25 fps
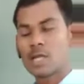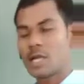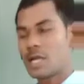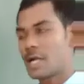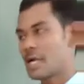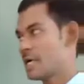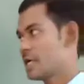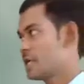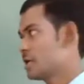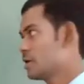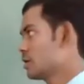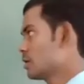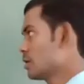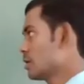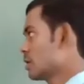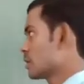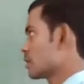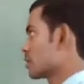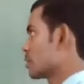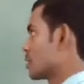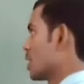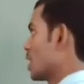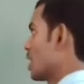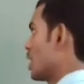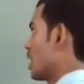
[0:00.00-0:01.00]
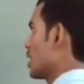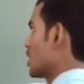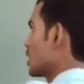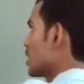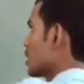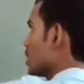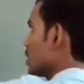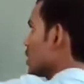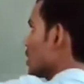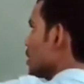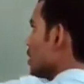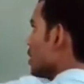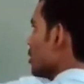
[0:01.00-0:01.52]
And the
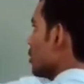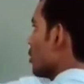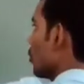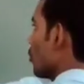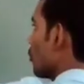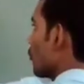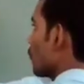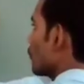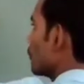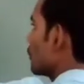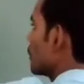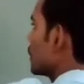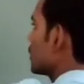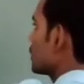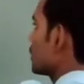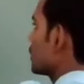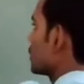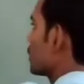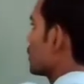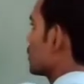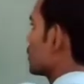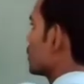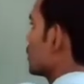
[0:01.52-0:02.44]
angle which